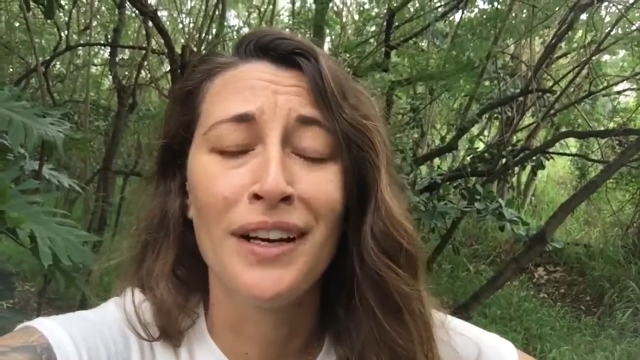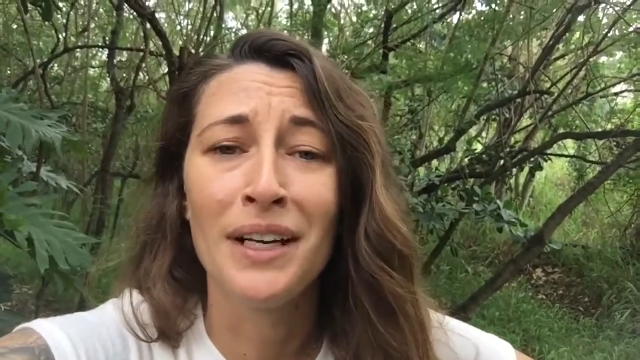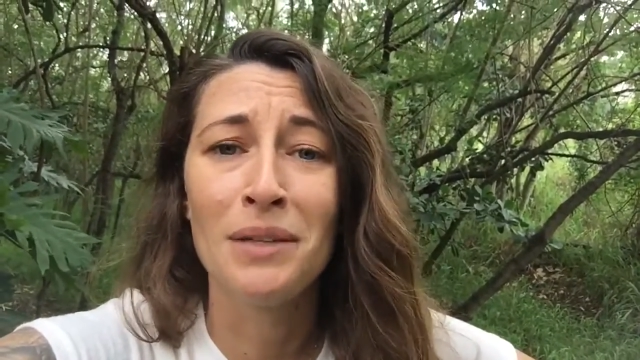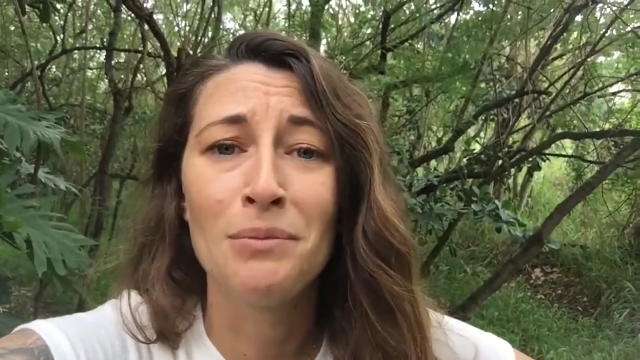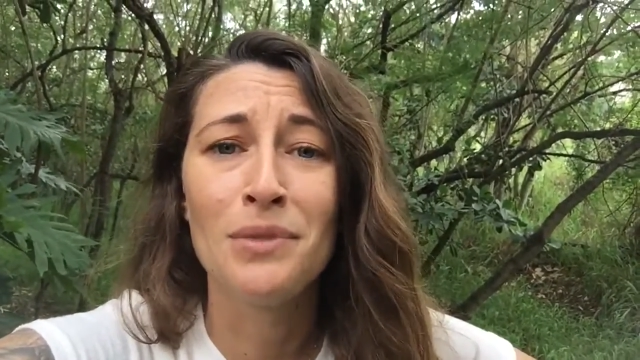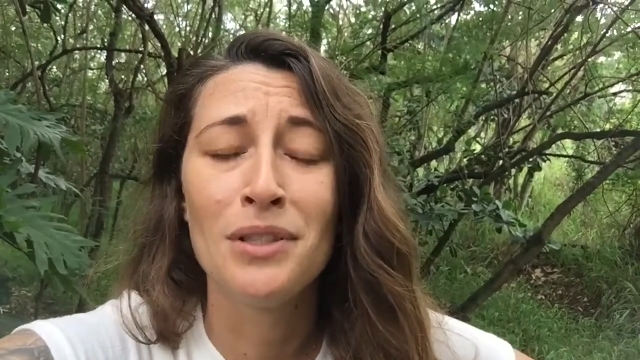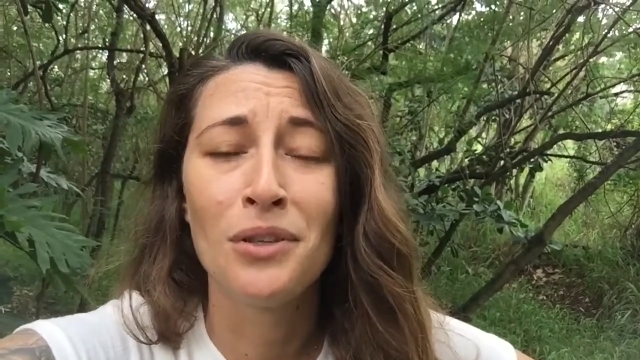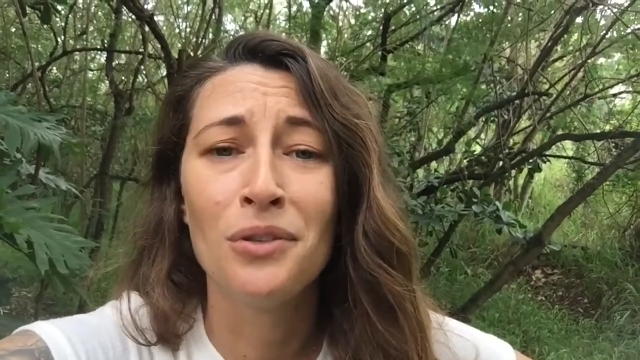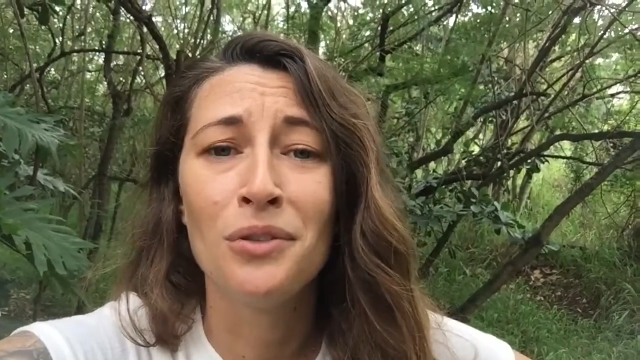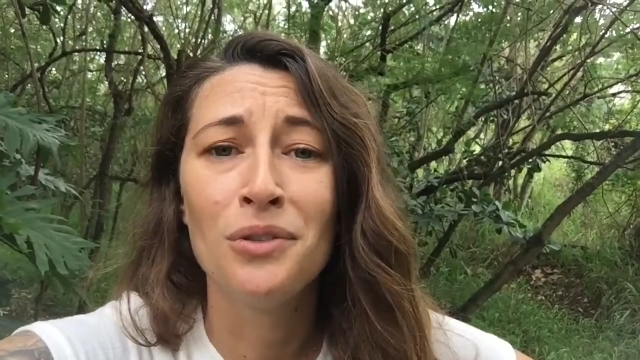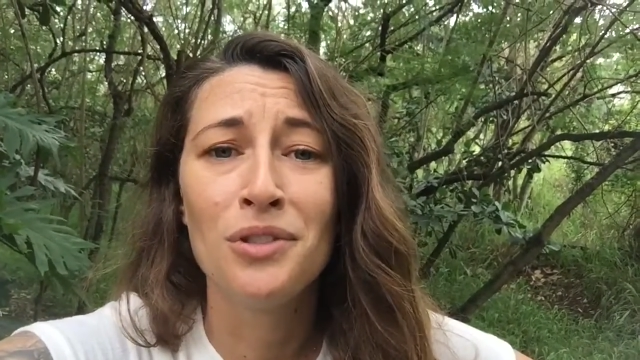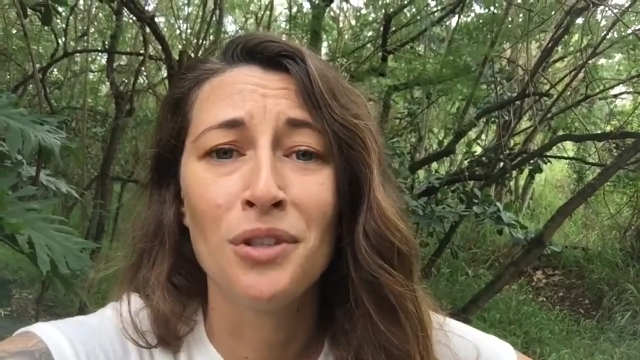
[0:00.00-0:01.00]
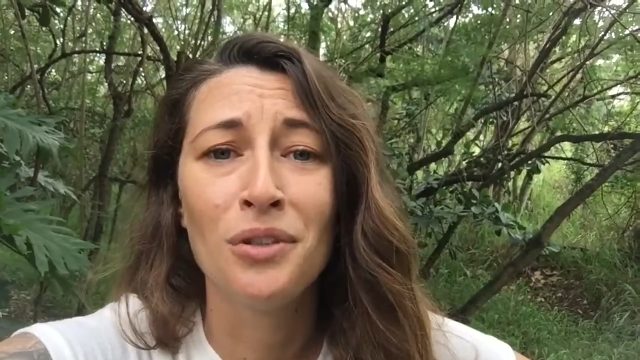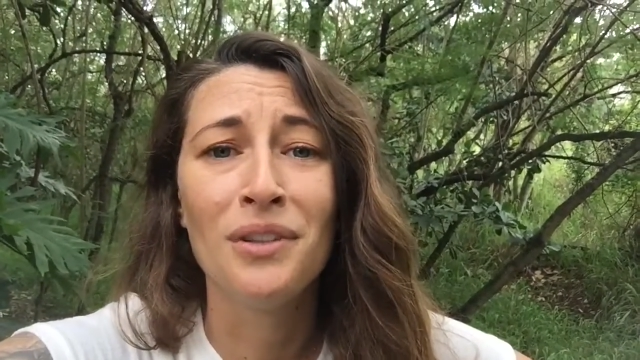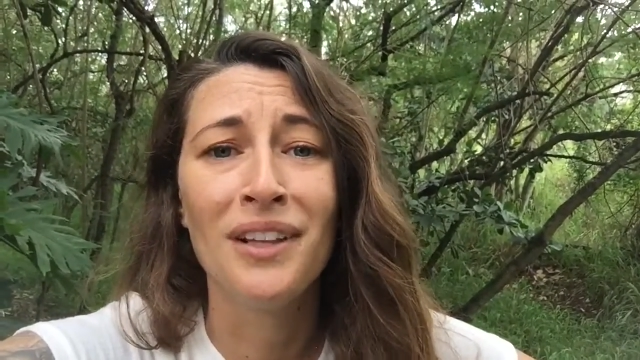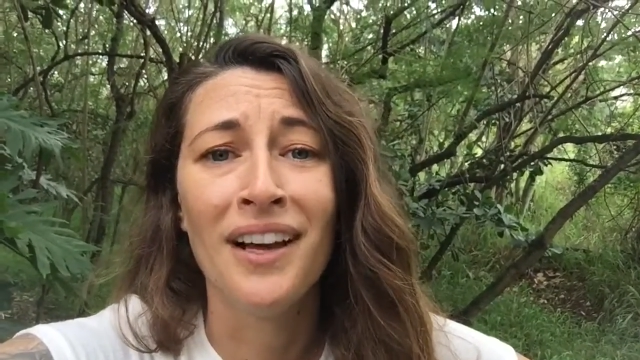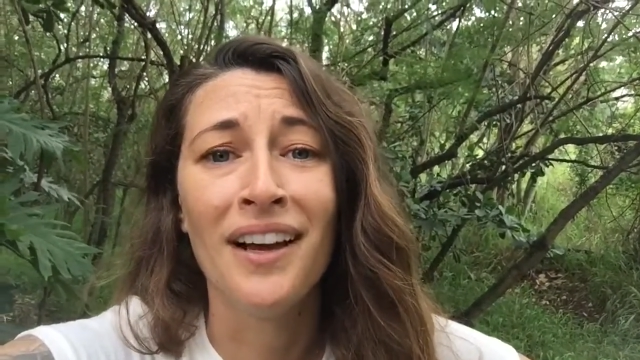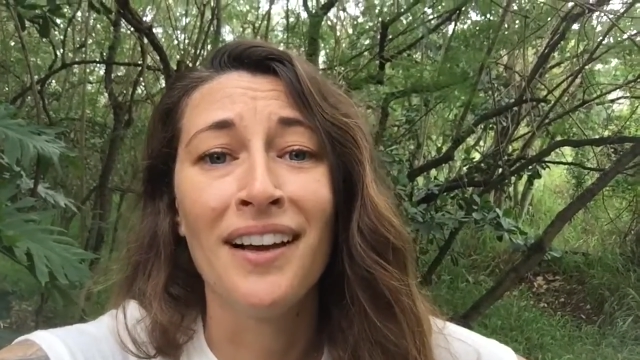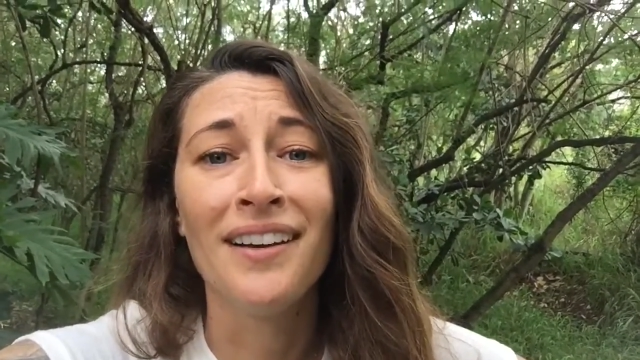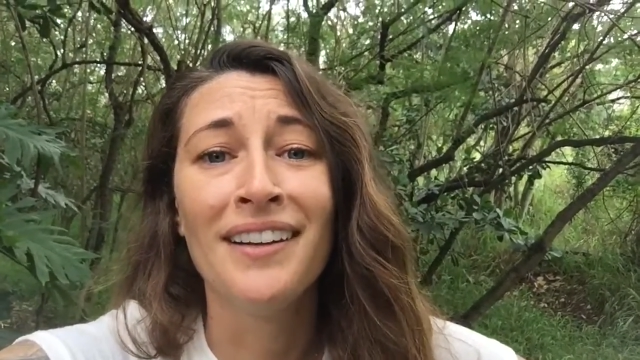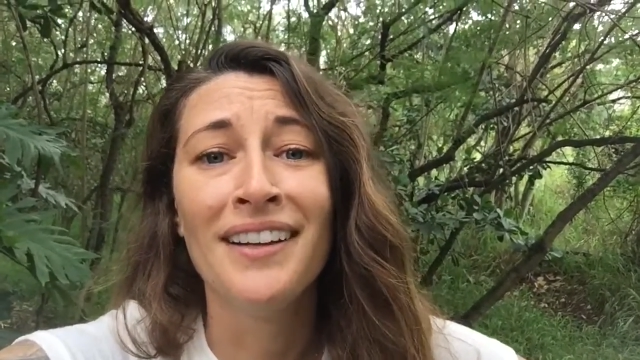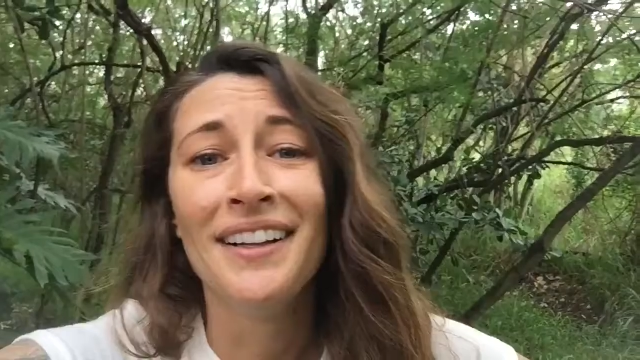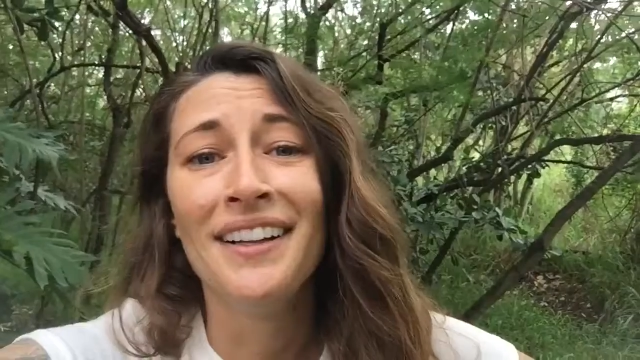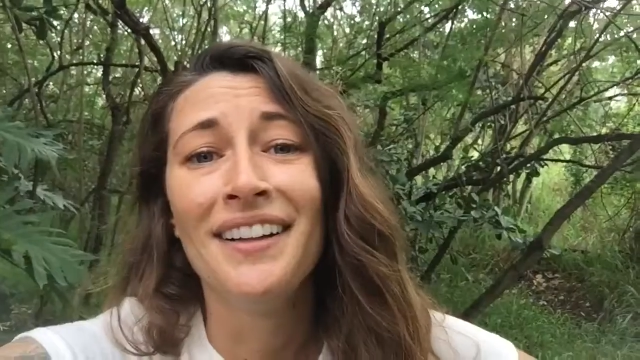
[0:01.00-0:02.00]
and I'm so, so glad